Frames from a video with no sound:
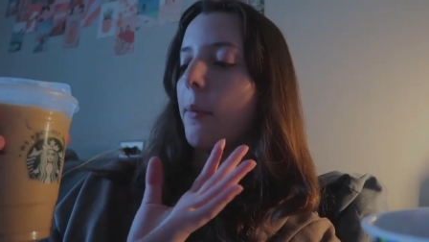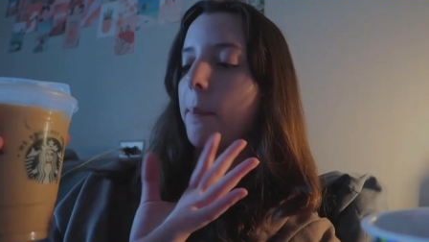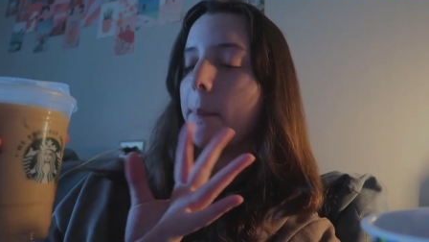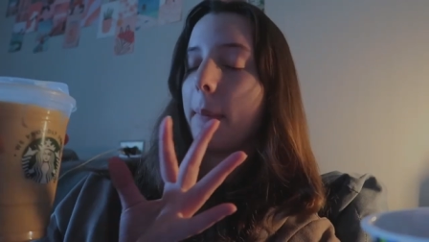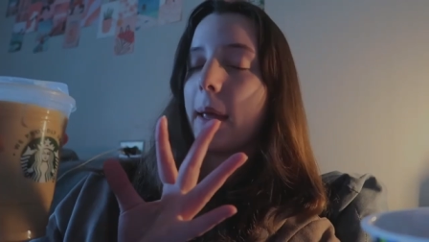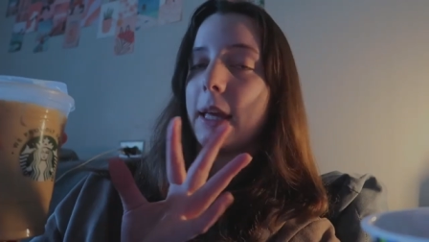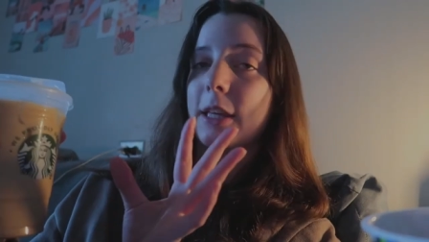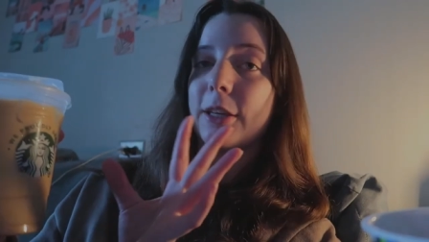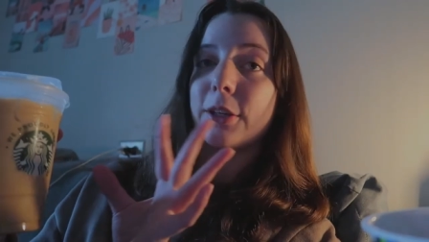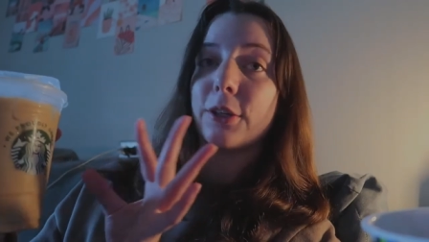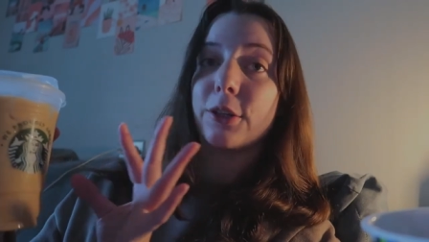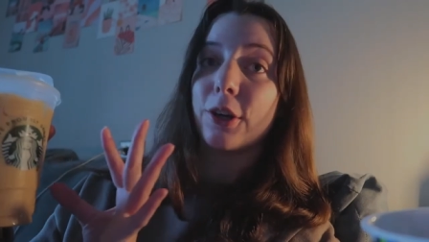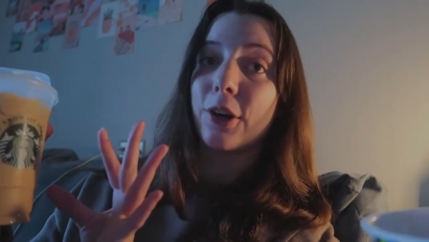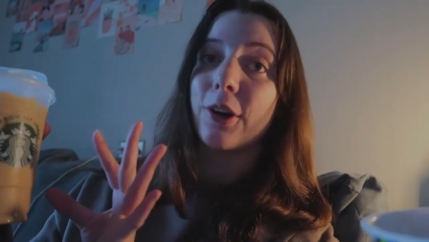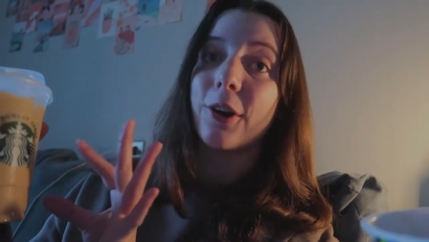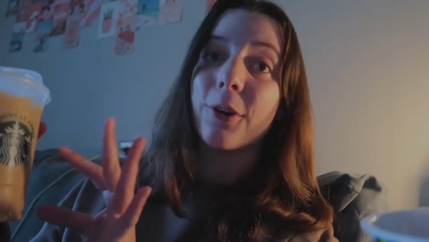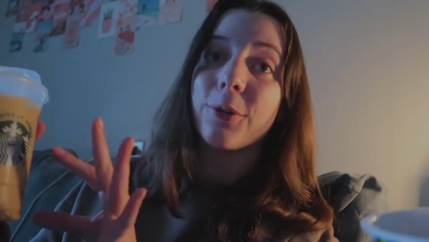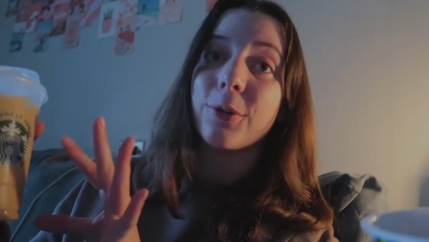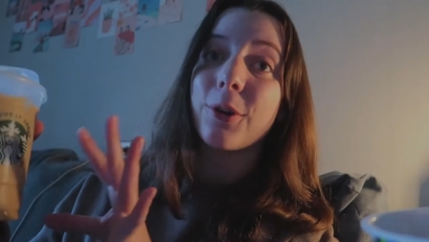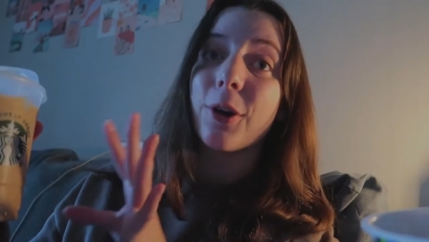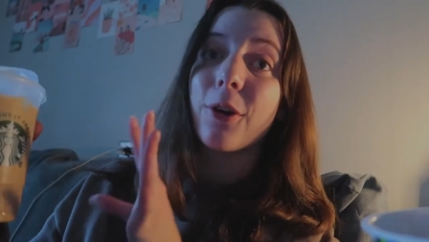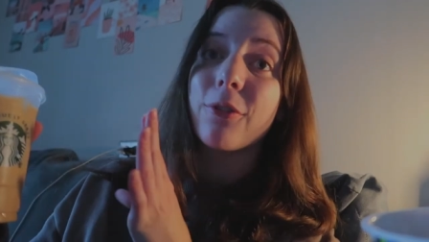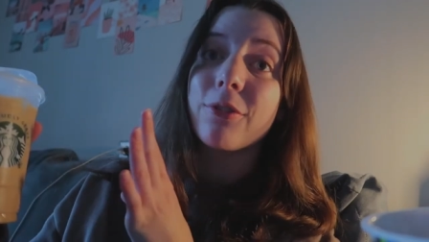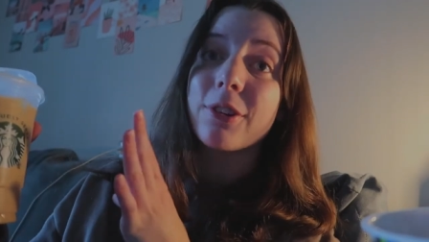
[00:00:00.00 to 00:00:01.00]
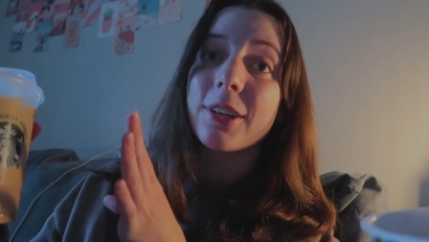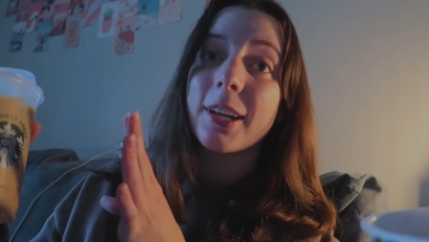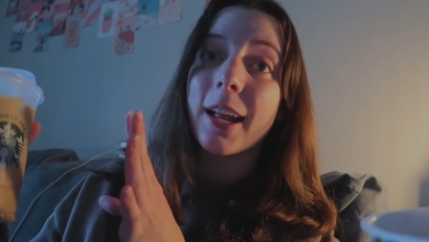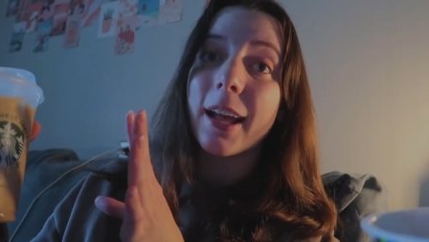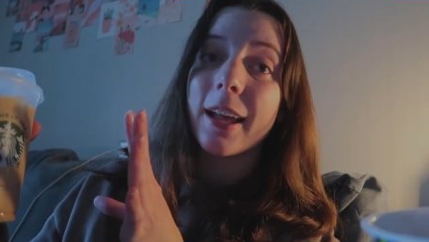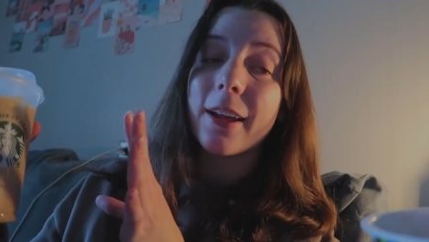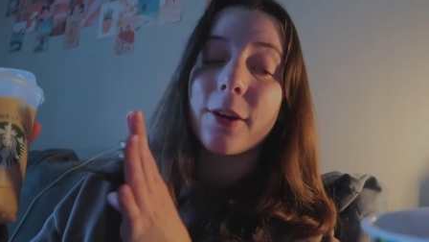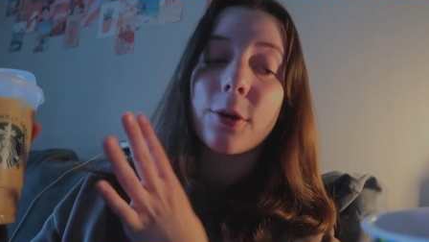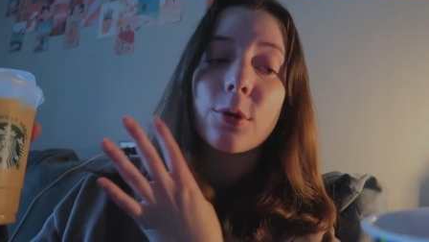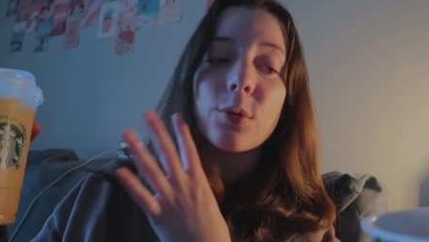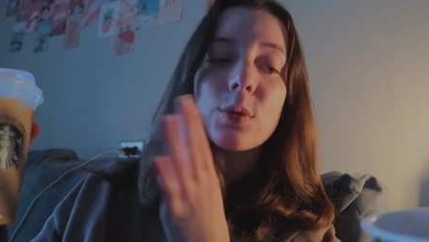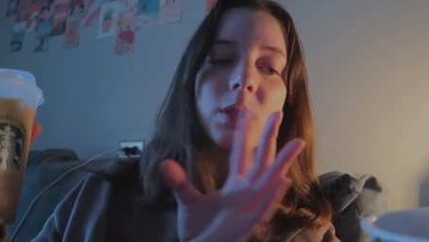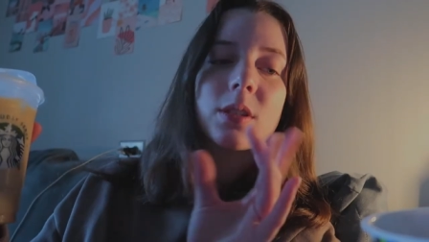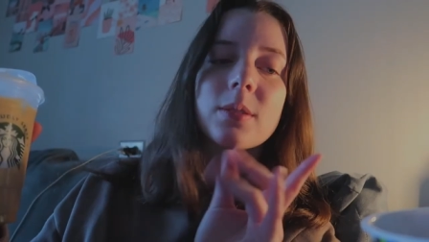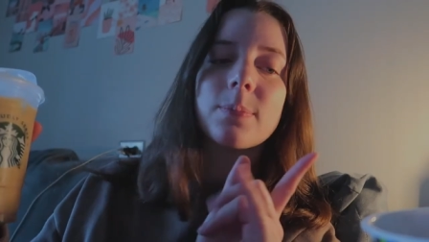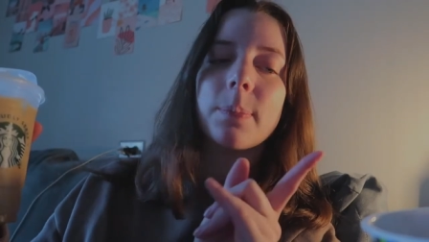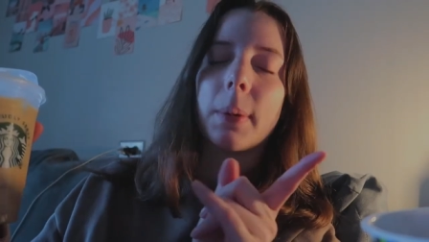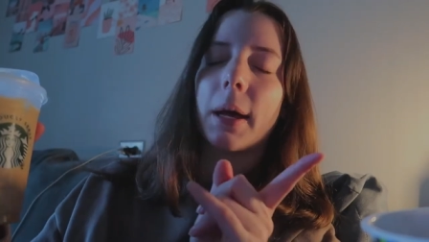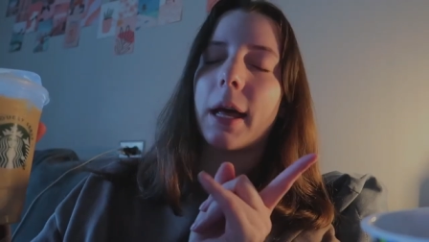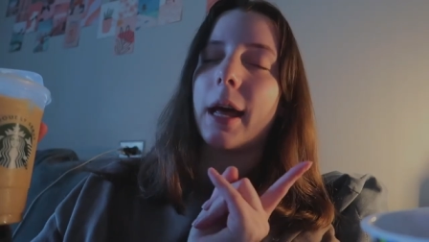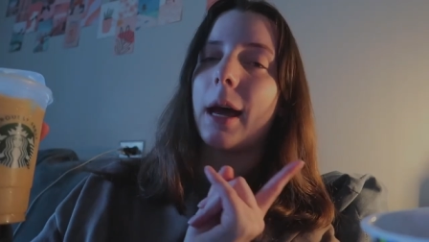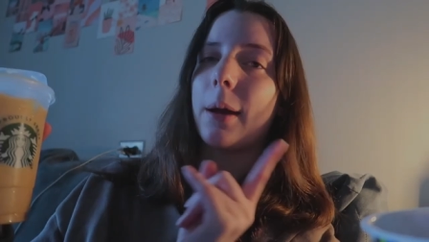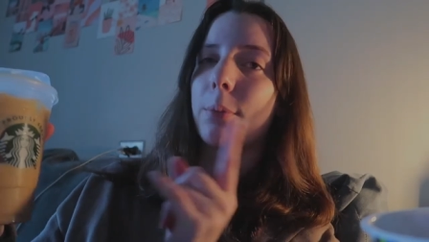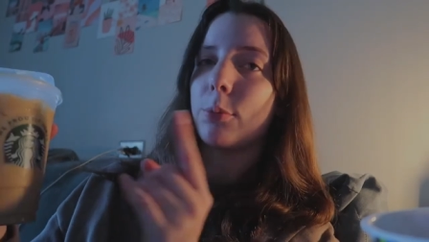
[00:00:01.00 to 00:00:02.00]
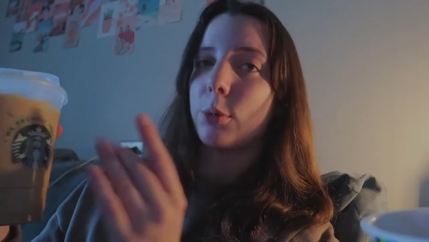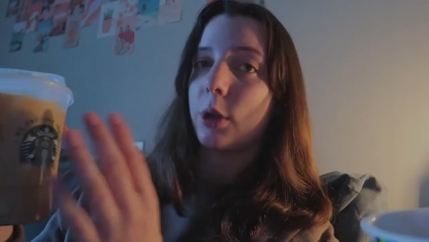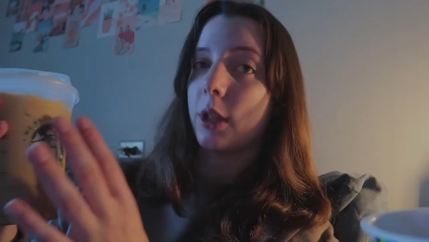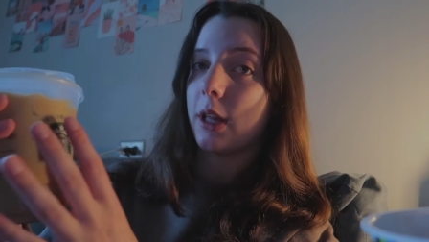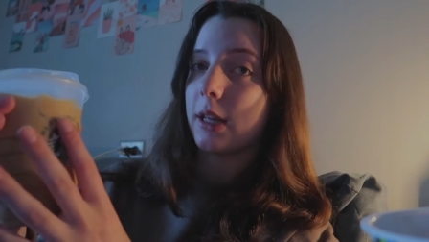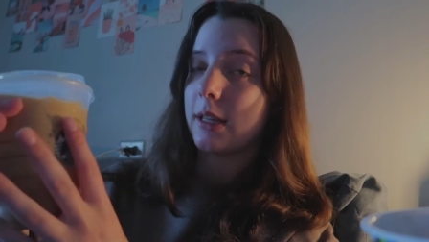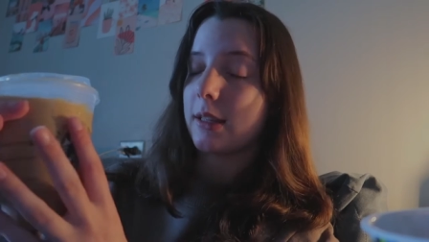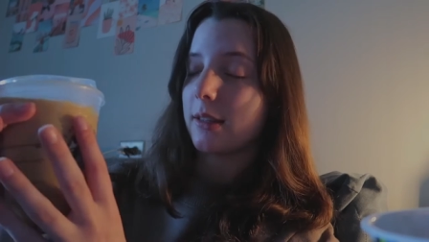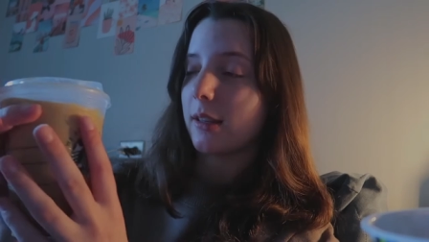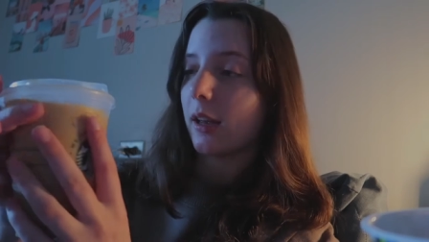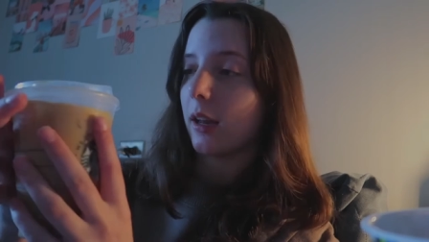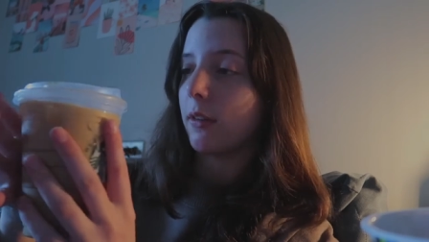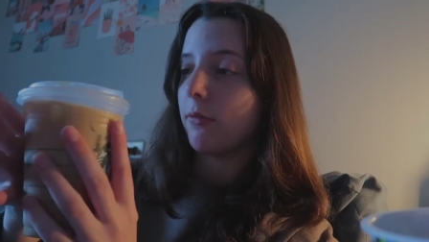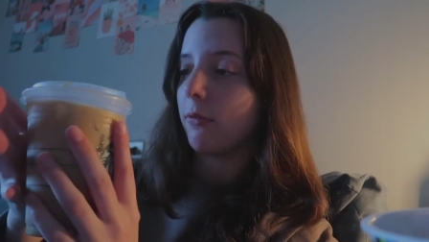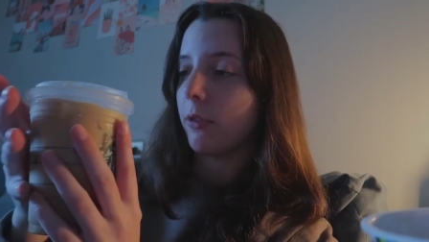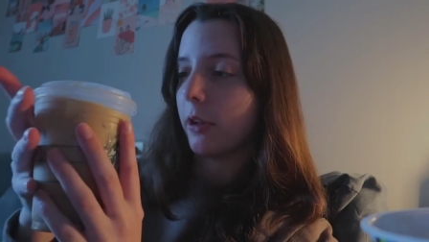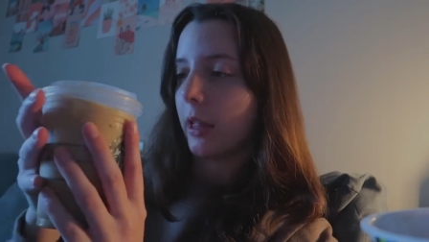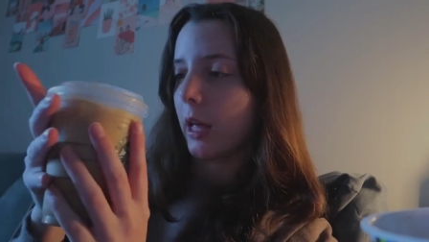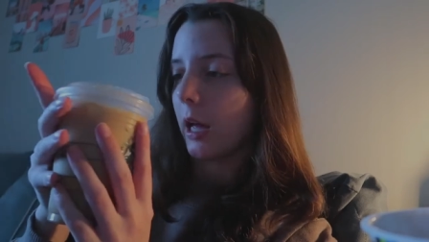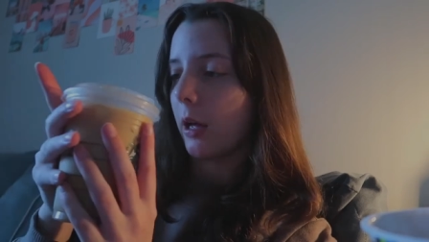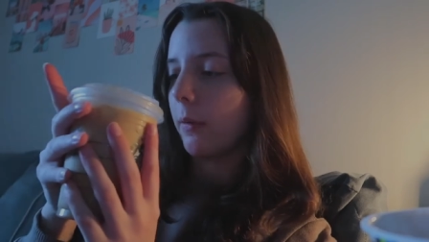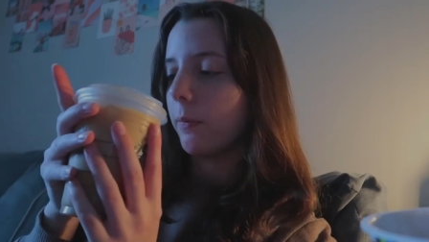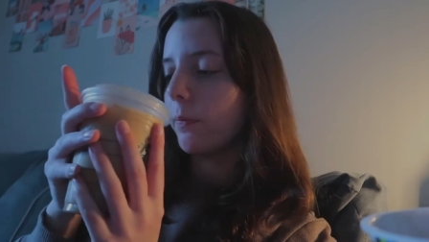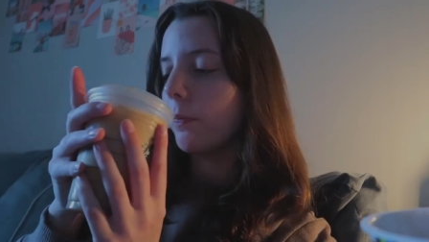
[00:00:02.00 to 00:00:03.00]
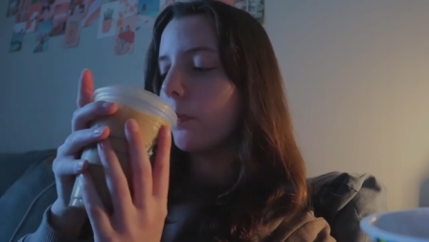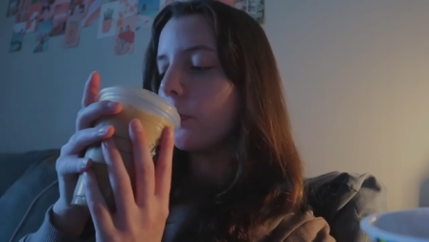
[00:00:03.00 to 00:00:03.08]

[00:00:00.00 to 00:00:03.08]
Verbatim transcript: making your own overnight oats but i'm really excited for that